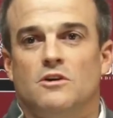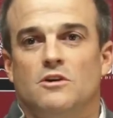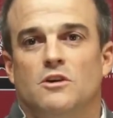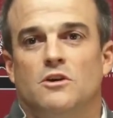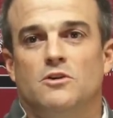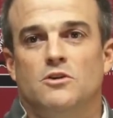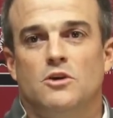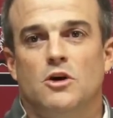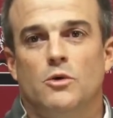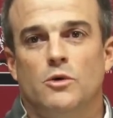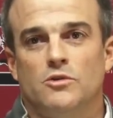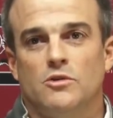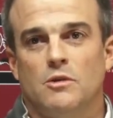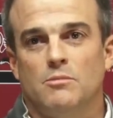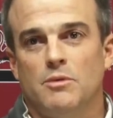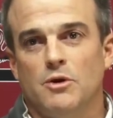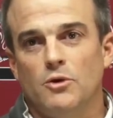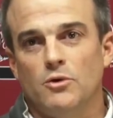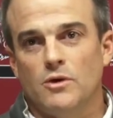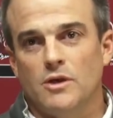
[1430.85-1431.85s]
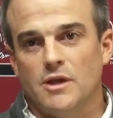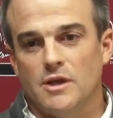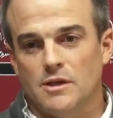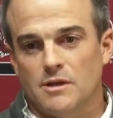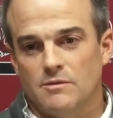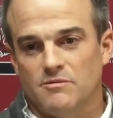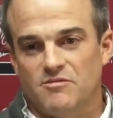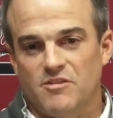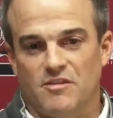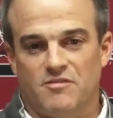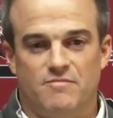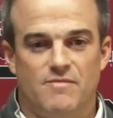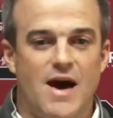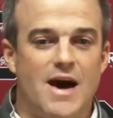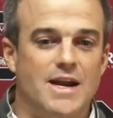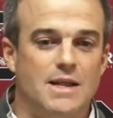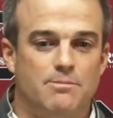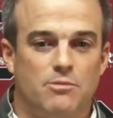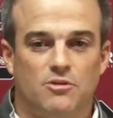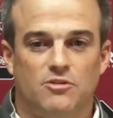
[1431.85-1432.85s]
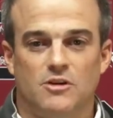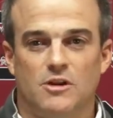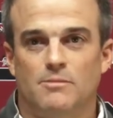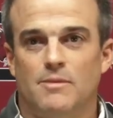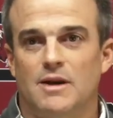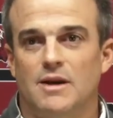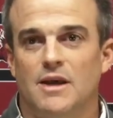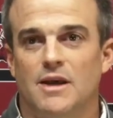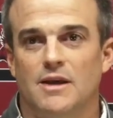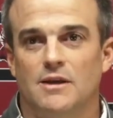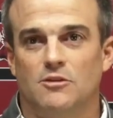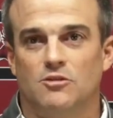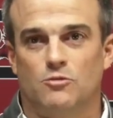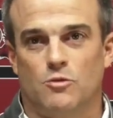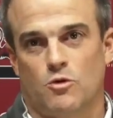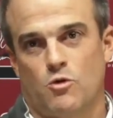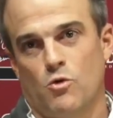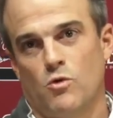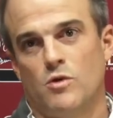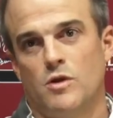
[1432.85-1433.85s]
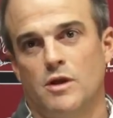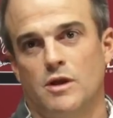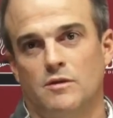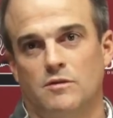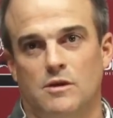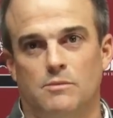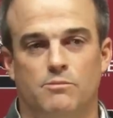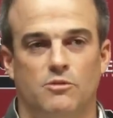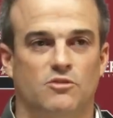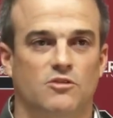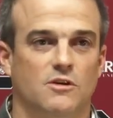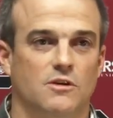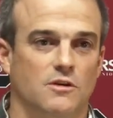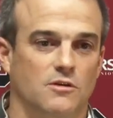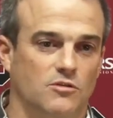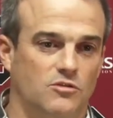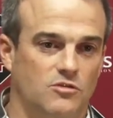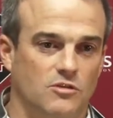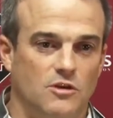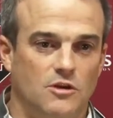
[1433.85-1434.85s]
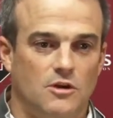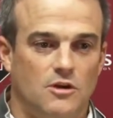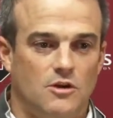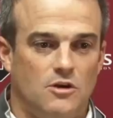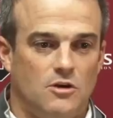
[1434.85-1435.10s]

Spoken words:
You know, you go into the building, and if 90% of my day is recruiting and 10% is